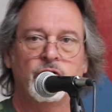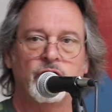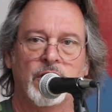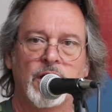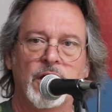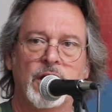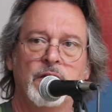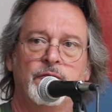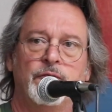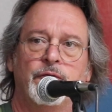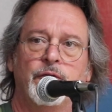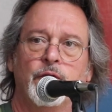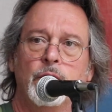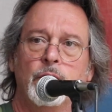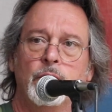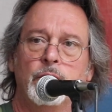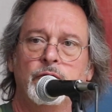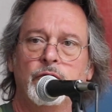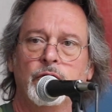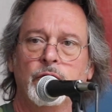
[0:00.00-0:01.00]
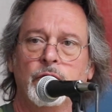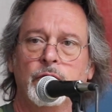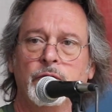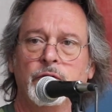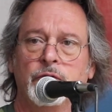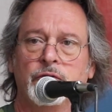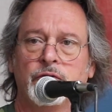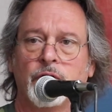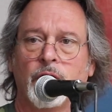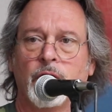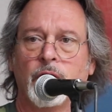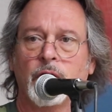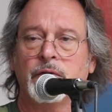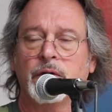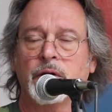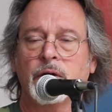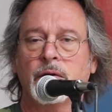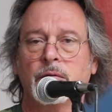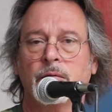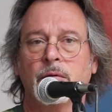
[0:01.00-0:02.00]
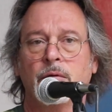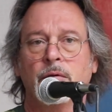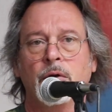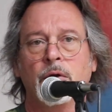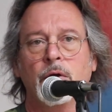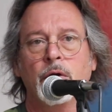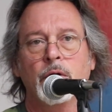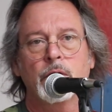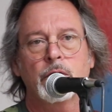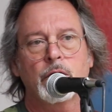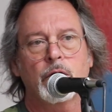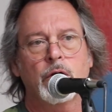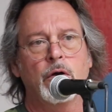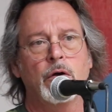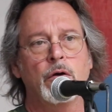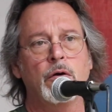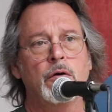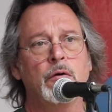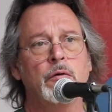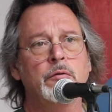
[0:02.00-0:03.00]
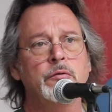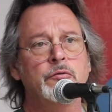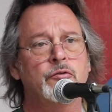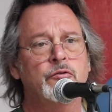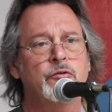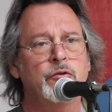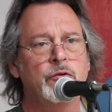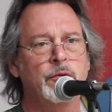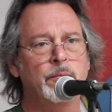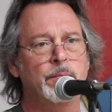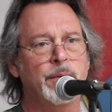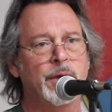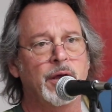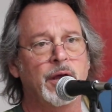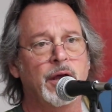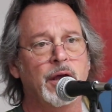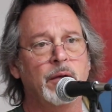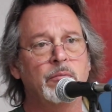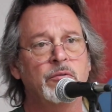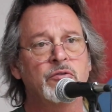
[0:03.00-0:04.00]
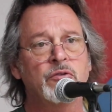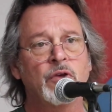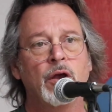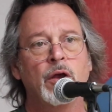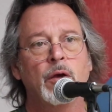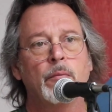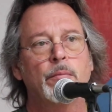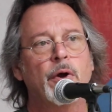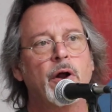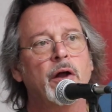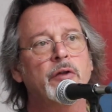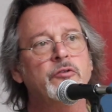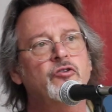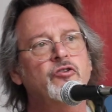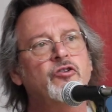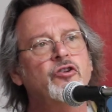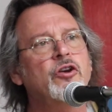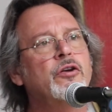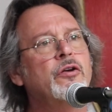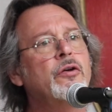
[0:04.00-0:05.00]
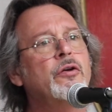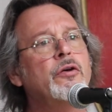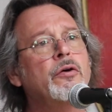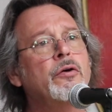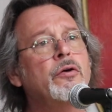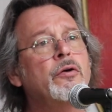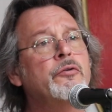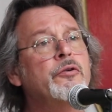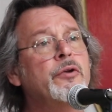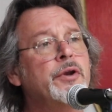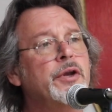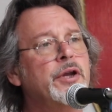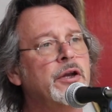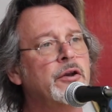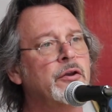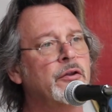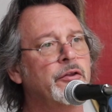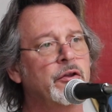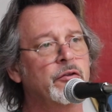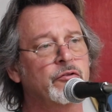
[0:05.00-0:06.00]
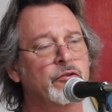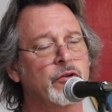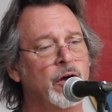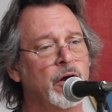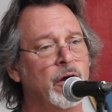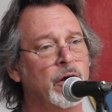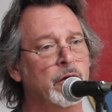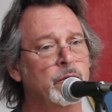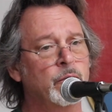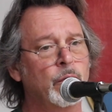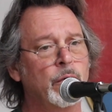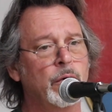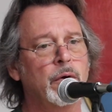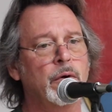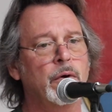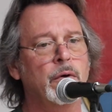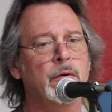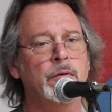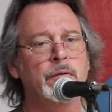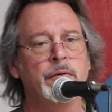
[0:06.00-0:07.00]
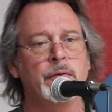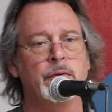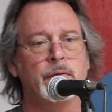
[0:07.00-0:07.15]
Gave food to the starving, clothes to the babes, brought children into this hard world